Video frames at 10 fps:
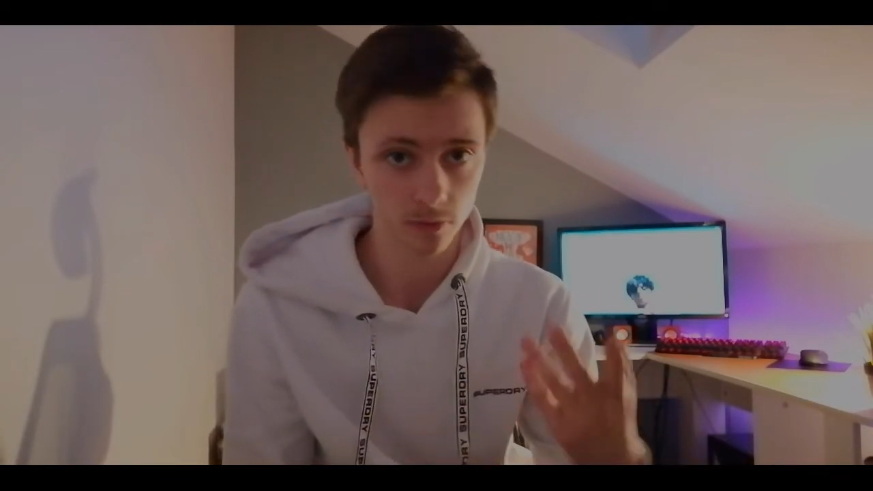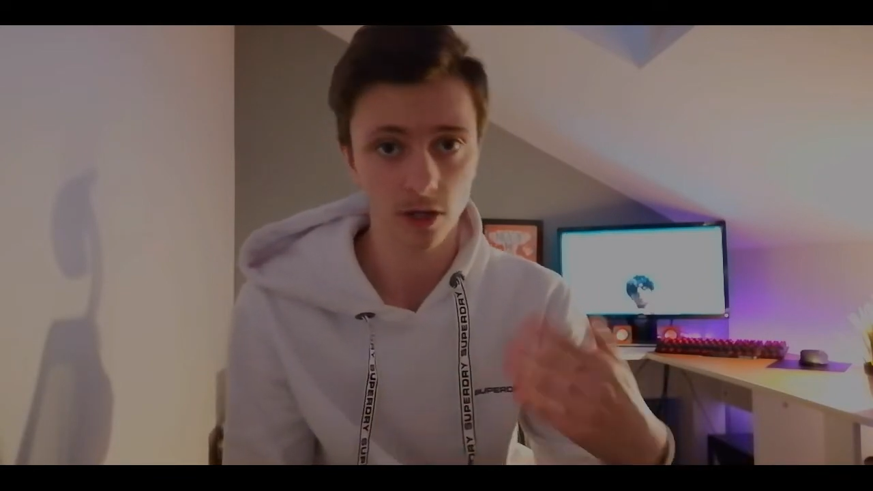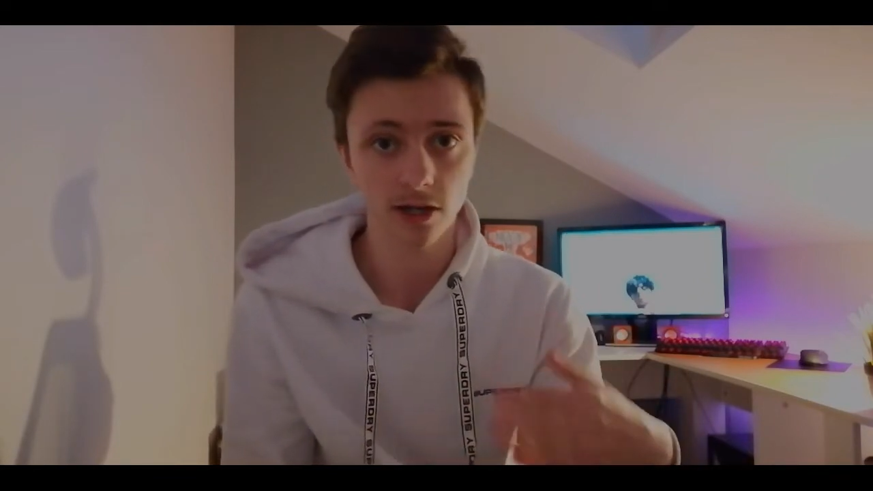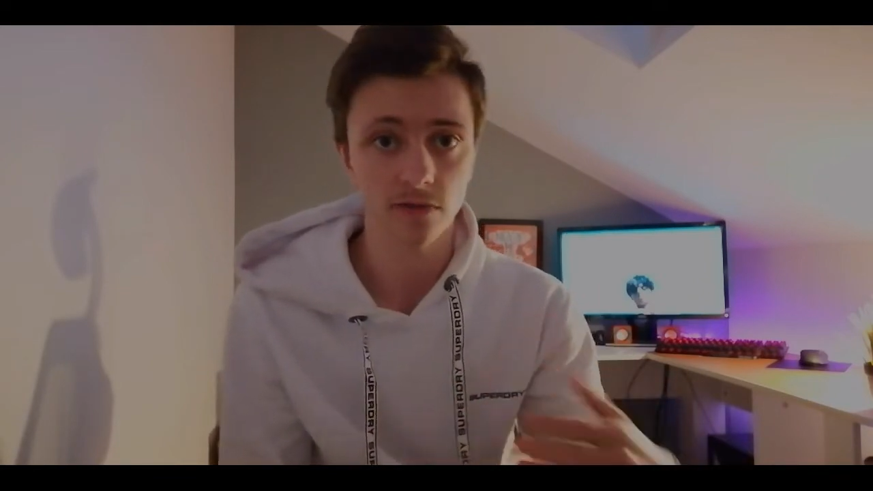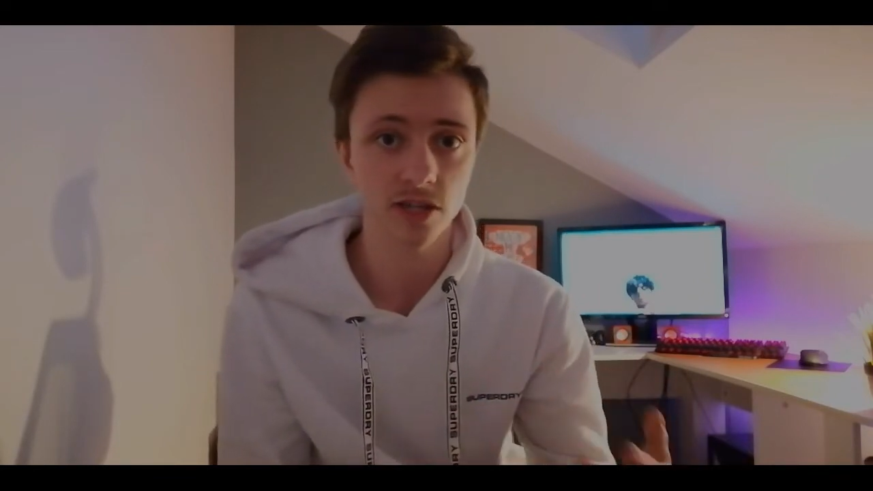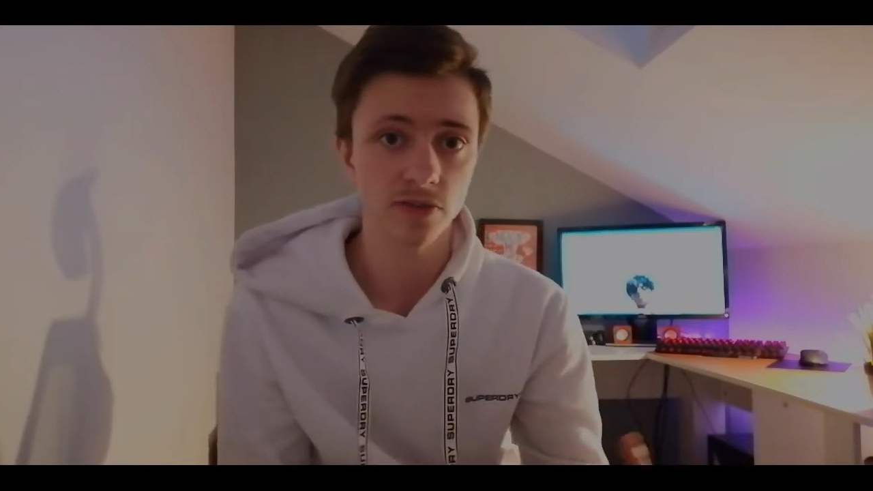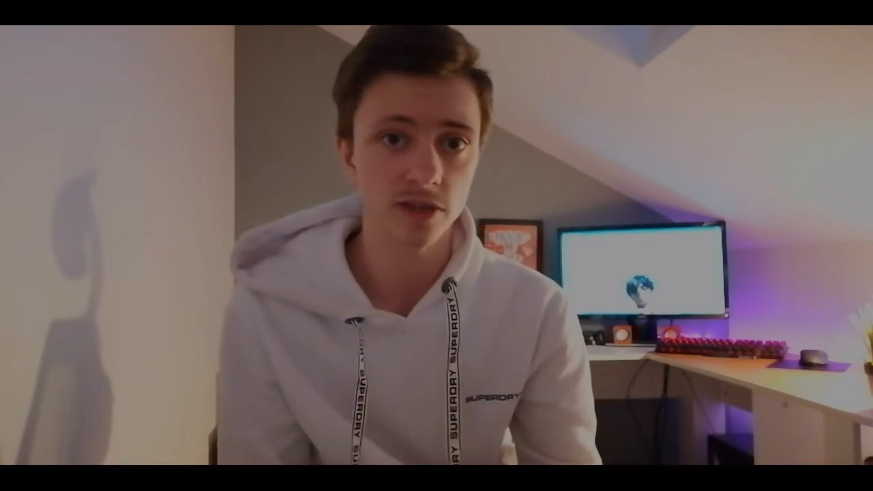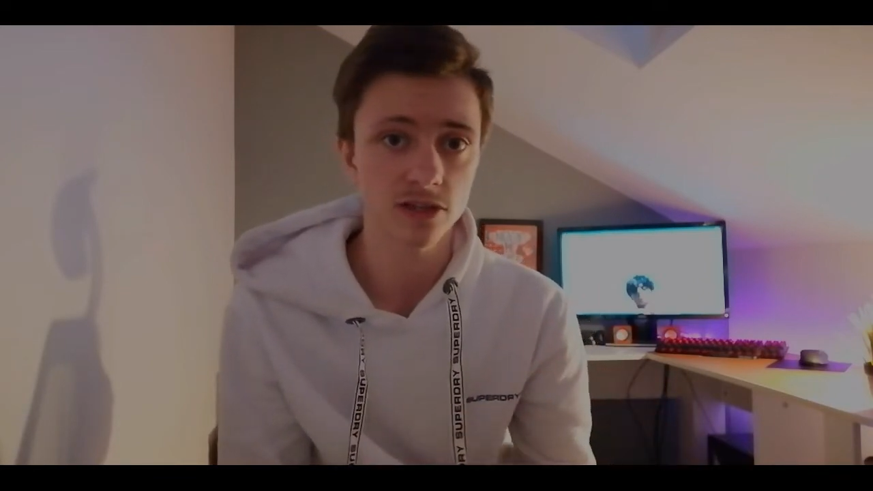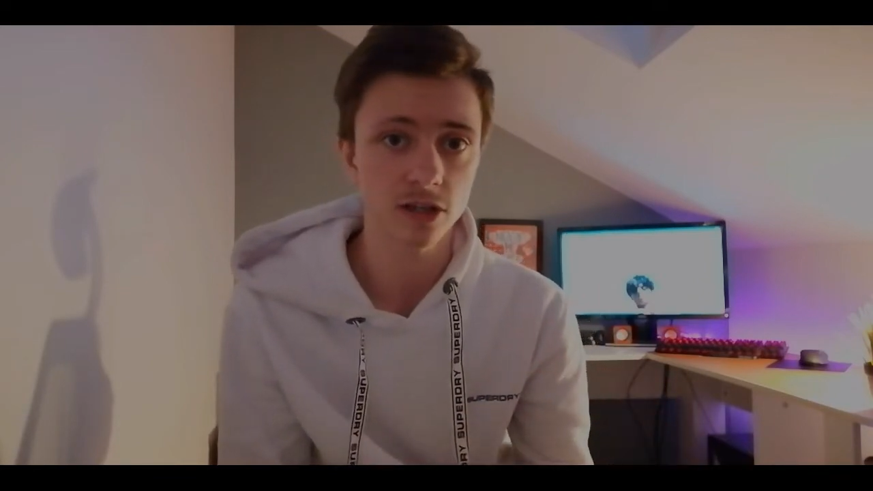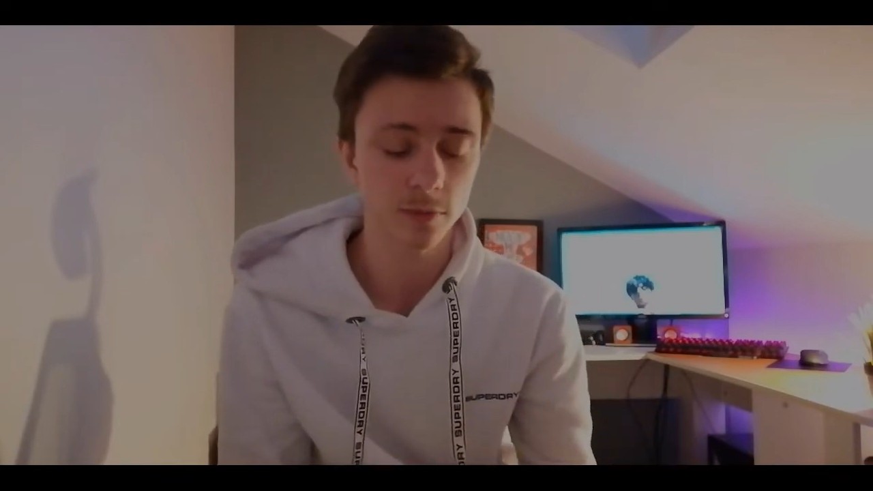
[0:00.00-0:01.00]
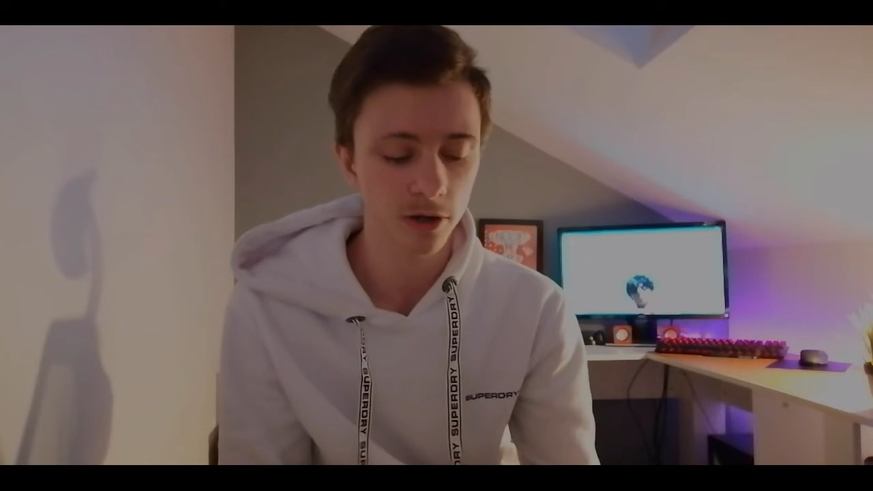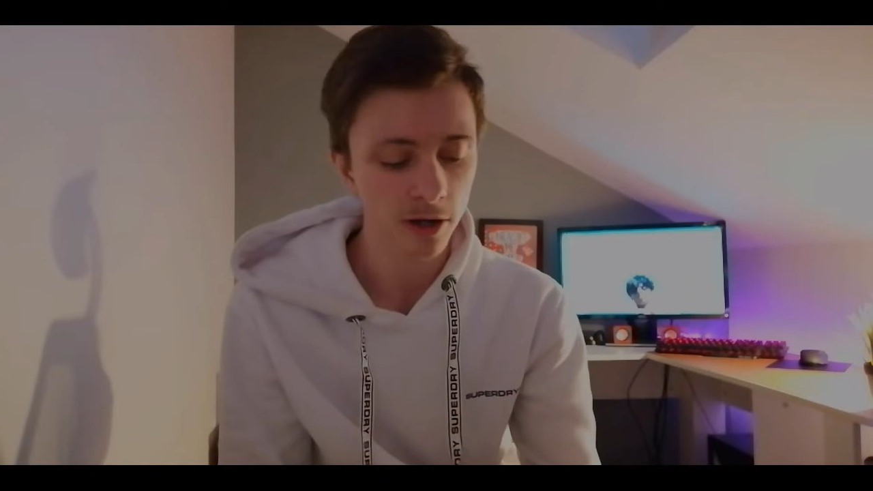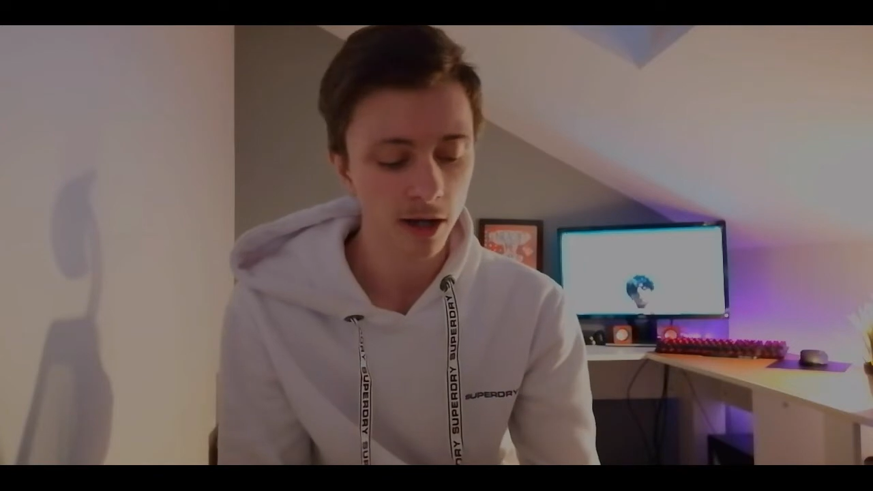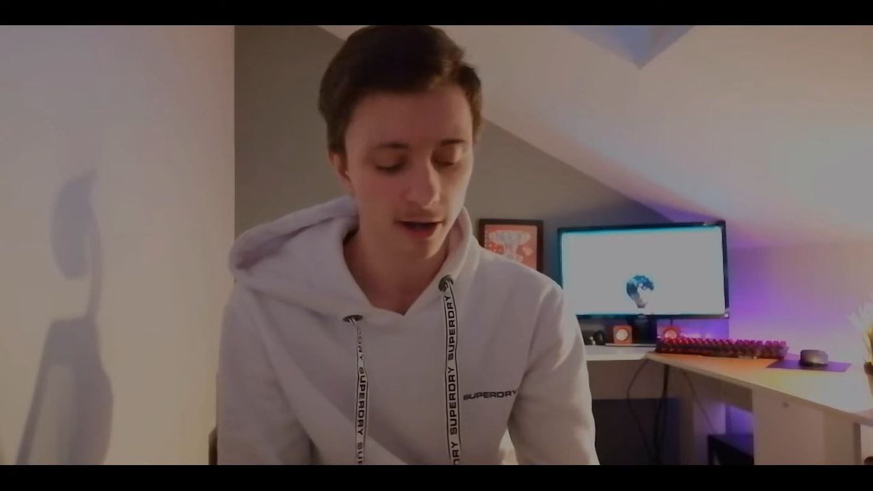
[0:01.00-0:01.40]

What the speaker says: like I've said, this summer.